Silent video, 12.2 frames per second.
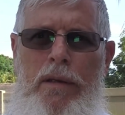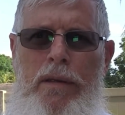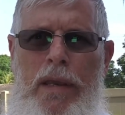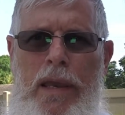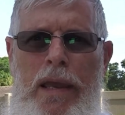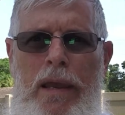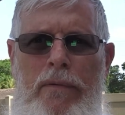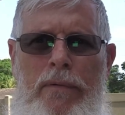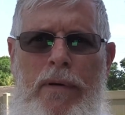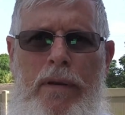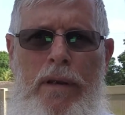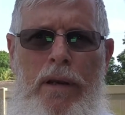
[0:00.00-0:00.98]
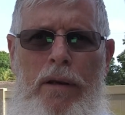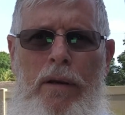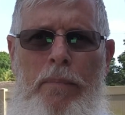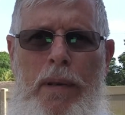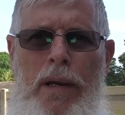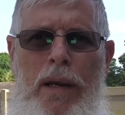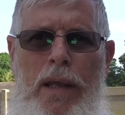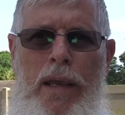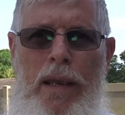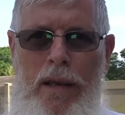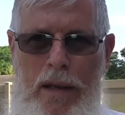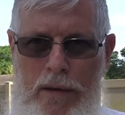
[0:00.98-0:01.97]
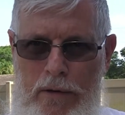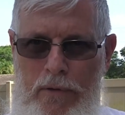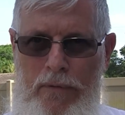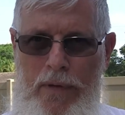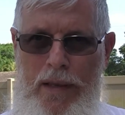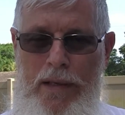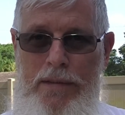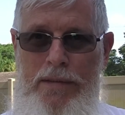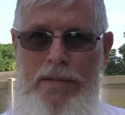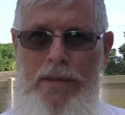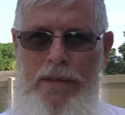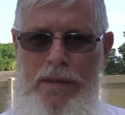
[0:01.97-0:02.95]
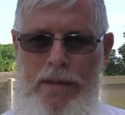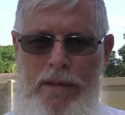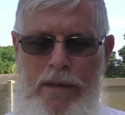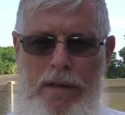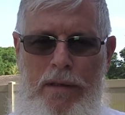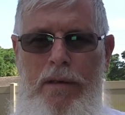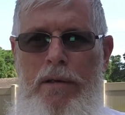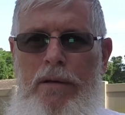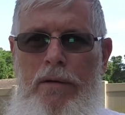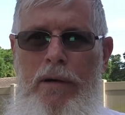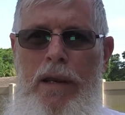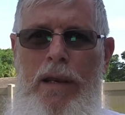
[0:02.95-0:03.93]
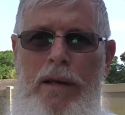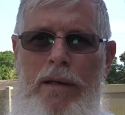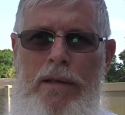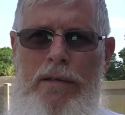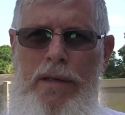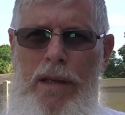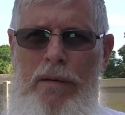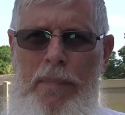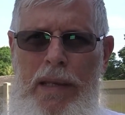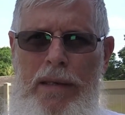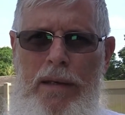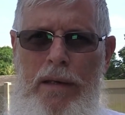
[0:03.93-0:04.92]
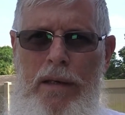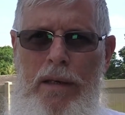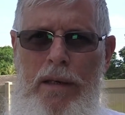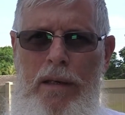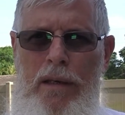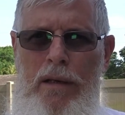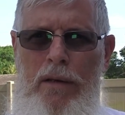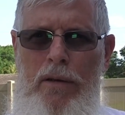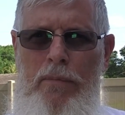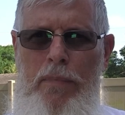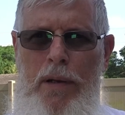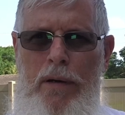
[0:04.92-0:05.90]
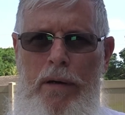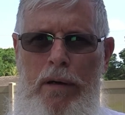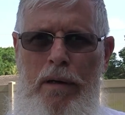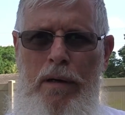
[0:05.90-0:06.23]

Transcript: to have a little bit of light on your face. Right? Doesn't that make it look better?